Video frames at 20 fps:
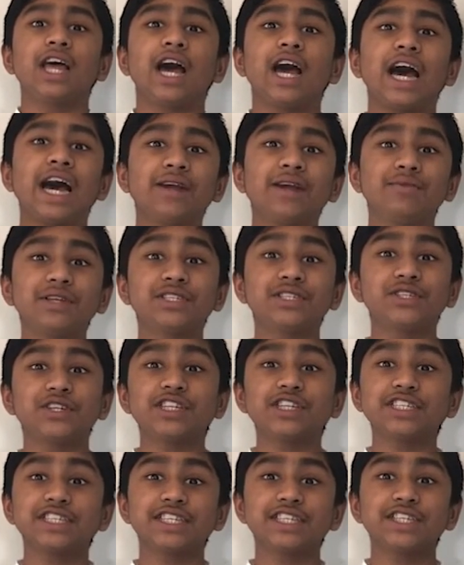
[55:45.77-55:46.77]
I
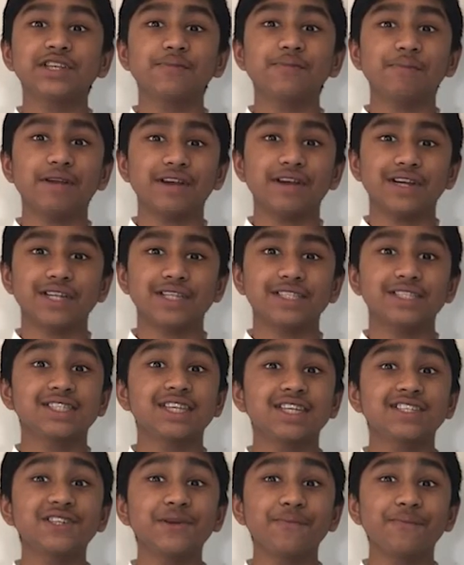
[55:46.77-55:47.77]
rejoice in your merit,
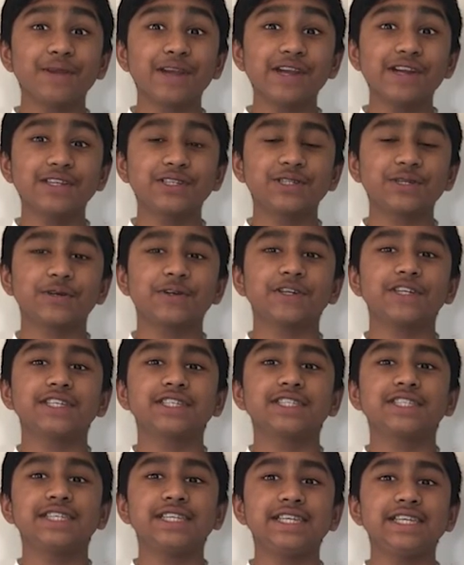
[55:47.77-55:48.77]
such a
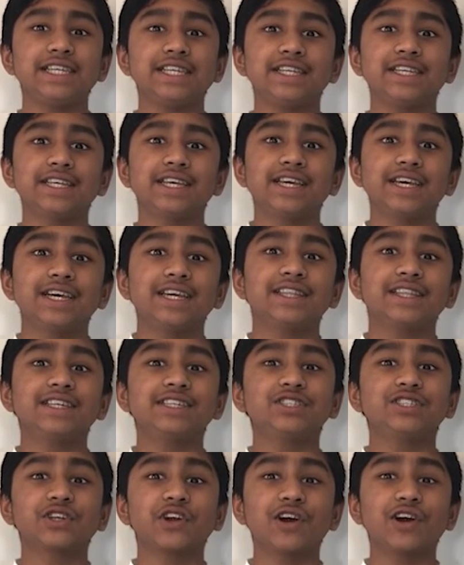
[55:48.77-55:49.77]
meritorious deed. The
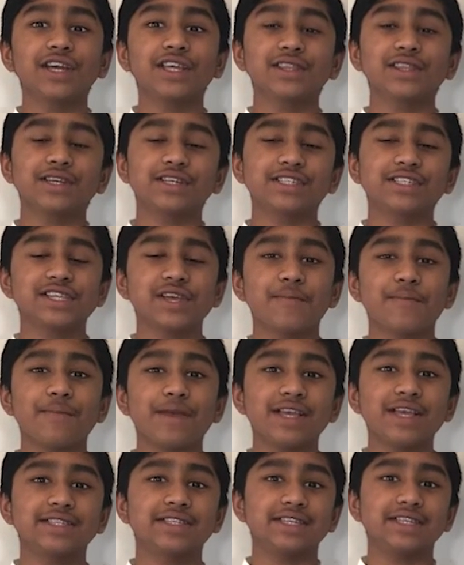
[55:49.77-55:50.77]
drawing looks
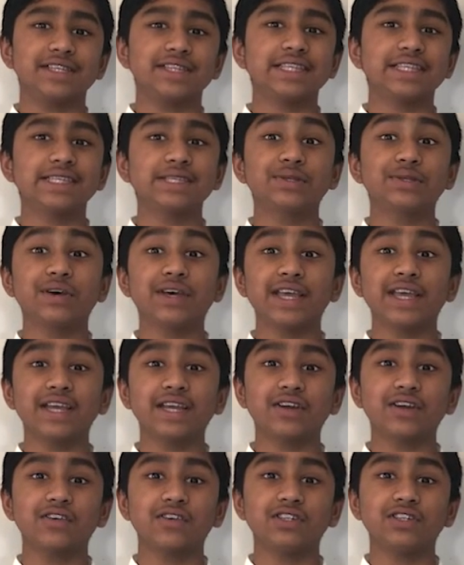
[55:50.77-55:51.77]
amazing. This will
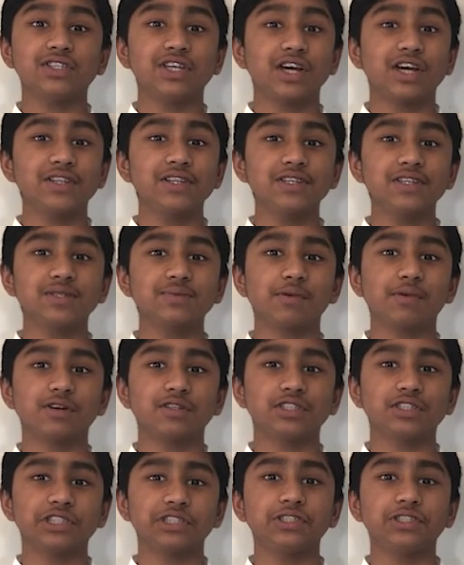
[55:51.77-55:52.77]
encourage other small
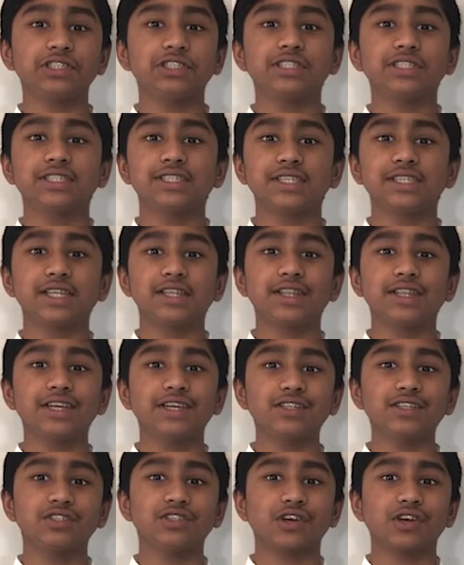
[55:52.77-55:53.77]
children to send
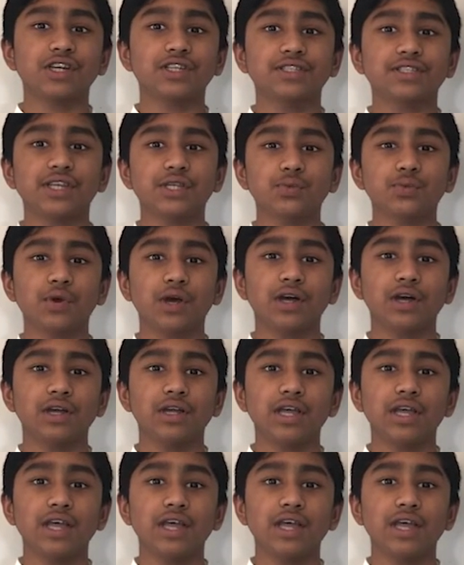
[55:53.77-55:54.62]
their drawings as well.